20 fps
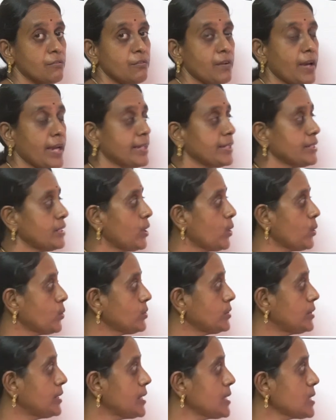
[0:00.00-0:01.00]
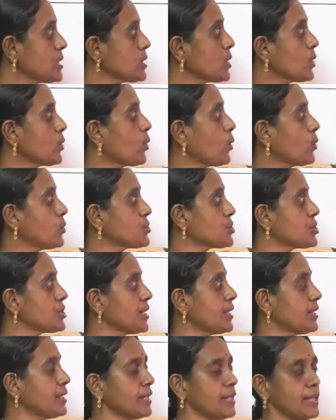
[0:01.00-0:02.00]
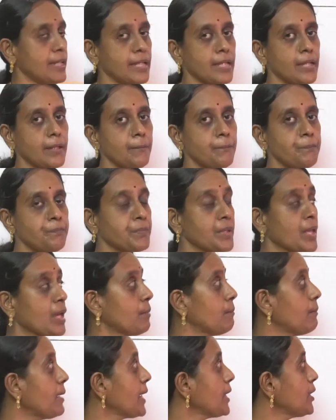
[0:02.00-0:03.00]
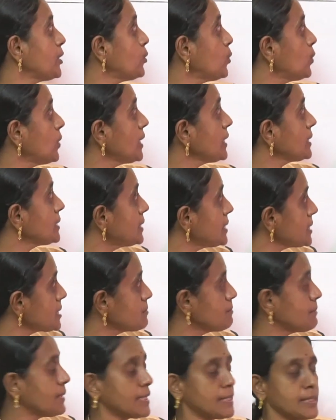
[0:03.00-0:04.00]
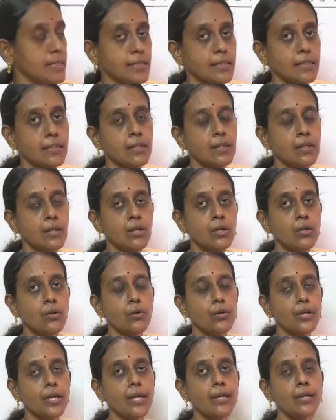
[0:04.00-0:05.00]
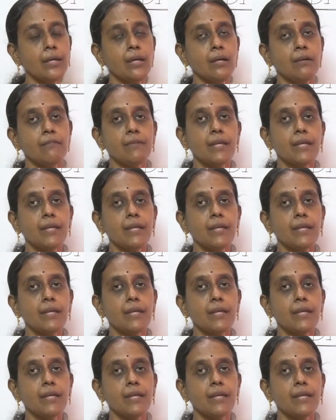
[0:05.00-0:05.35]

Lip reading: find out this quotient here by doing this method, okay.